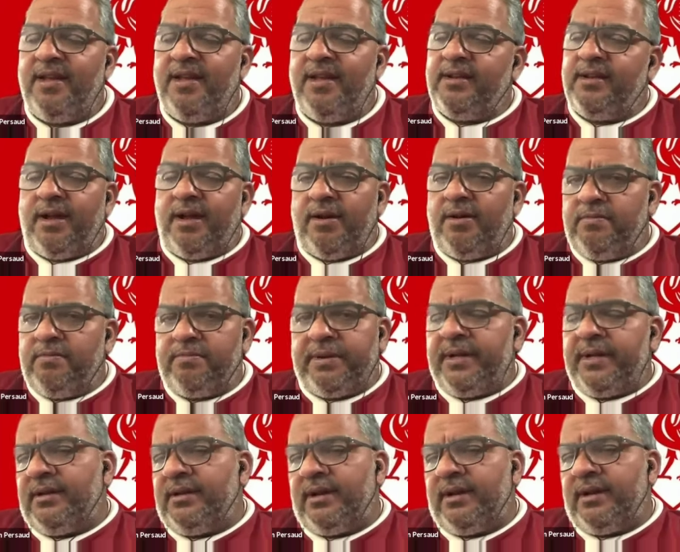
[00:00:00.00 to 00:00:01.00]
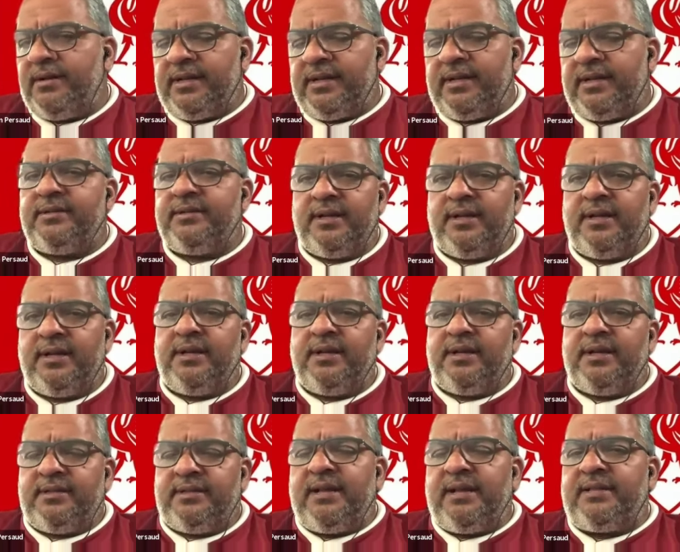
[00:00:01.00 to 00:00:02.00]
No, but look,
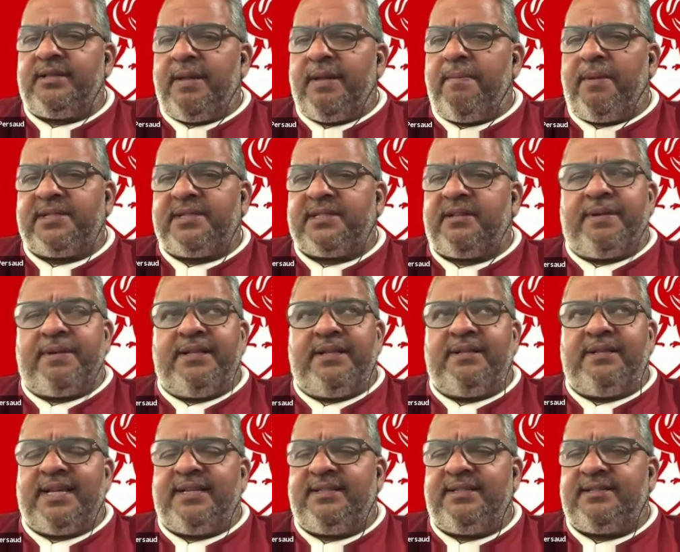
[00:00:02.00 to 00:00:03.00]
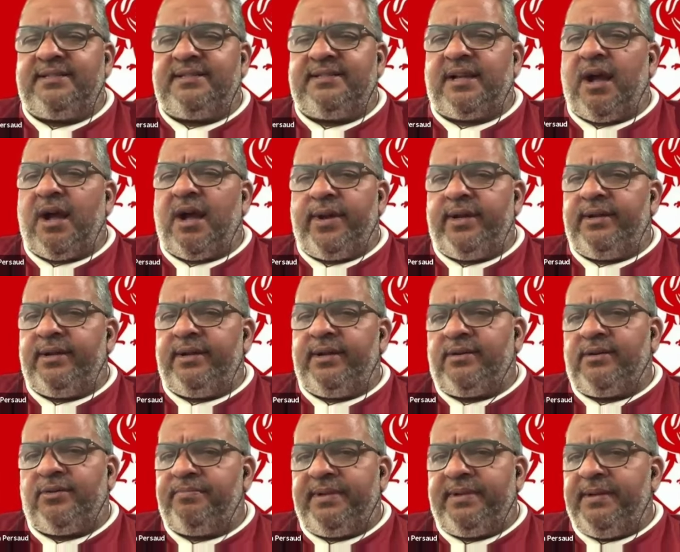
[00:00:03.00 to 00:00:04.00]
there must have been things going
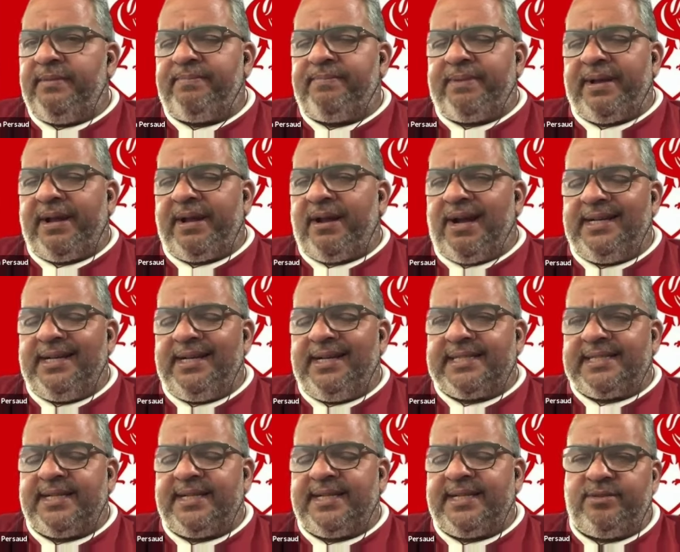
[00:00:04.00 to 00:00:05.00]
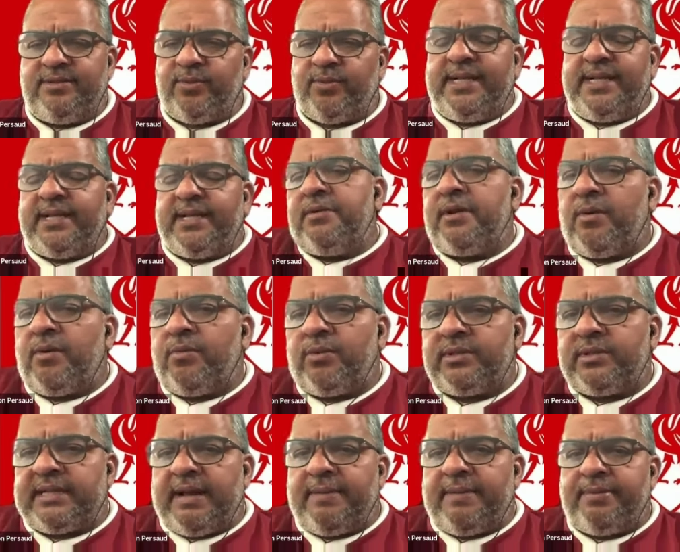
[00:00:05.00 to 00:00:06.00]
on behind the scenes. We don't know
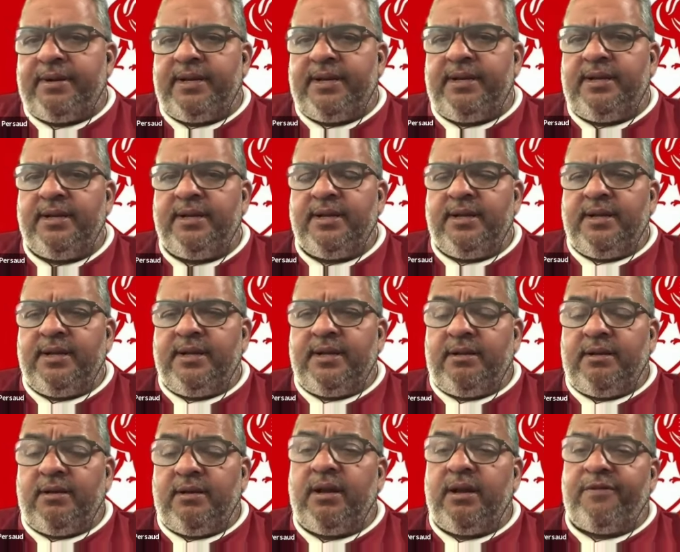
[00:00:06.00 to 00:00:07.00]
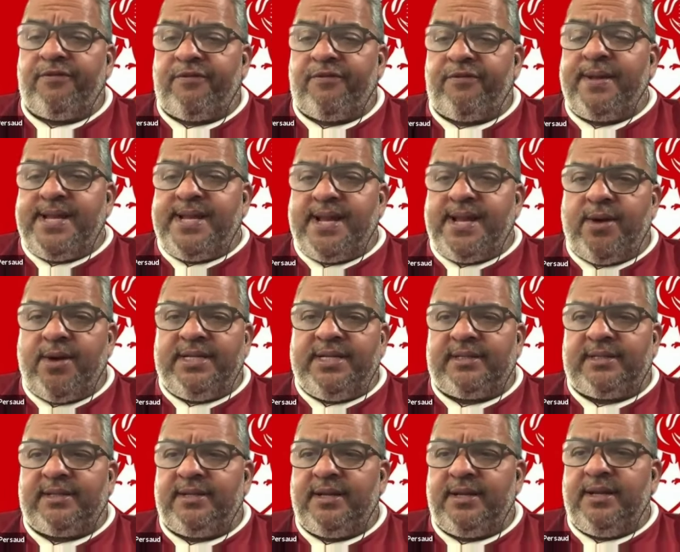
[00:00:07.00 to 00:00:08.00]
what's happening. Look, if
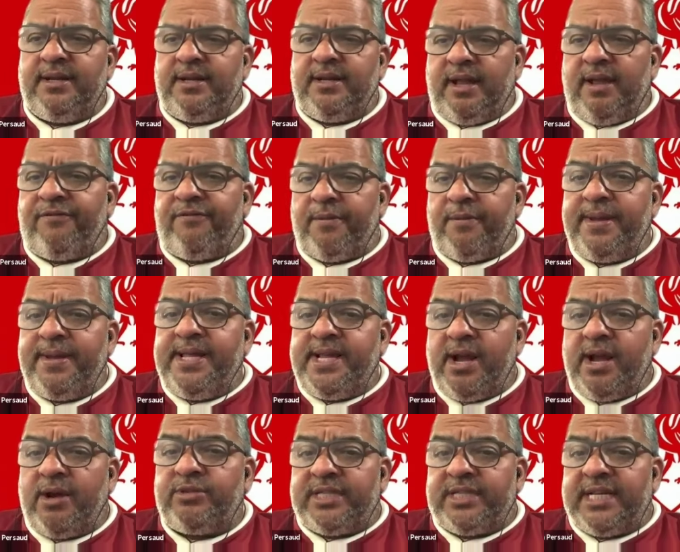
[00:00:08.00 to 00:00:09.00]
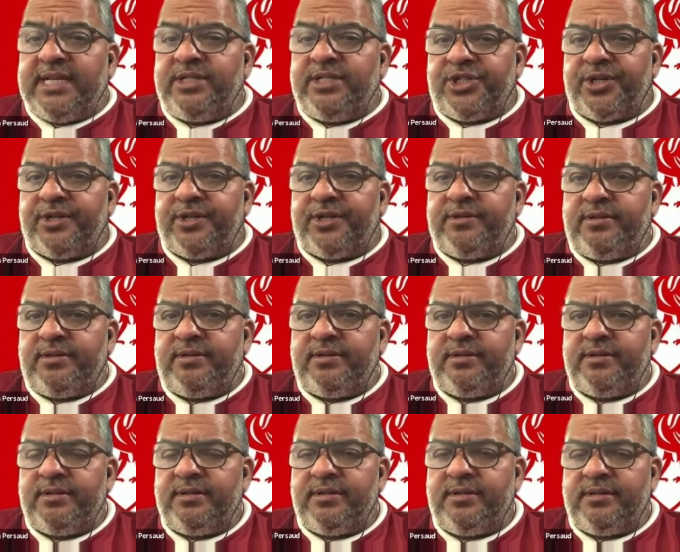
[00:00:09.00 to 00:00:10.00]
Firmino's injured,
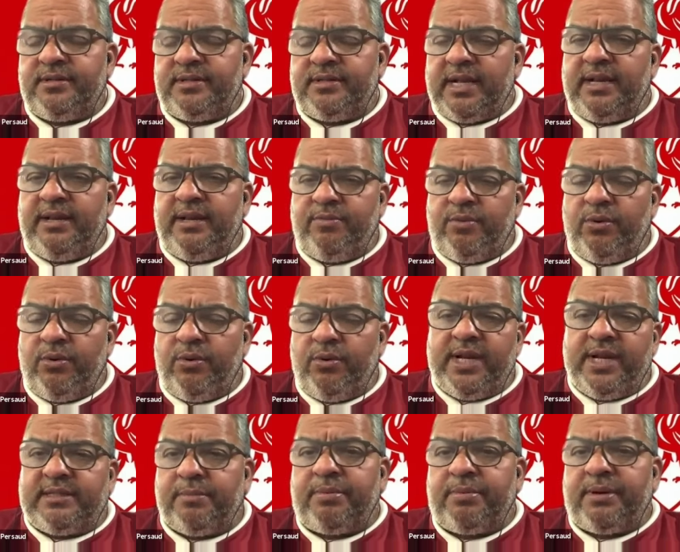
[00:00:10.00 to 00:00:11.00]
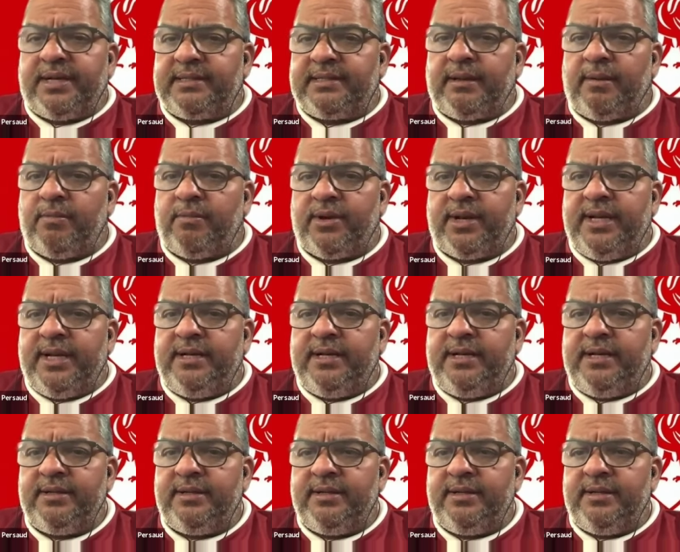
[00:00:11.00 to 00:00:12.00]
then he will need to bring someone in.
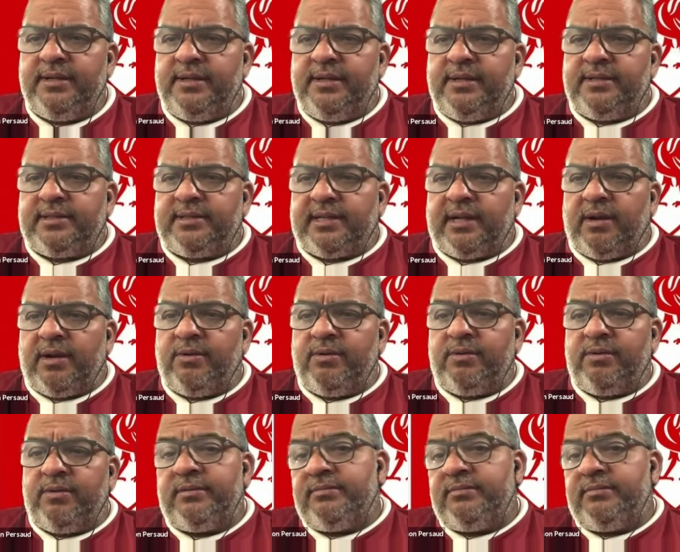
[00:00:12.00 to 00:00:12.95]
So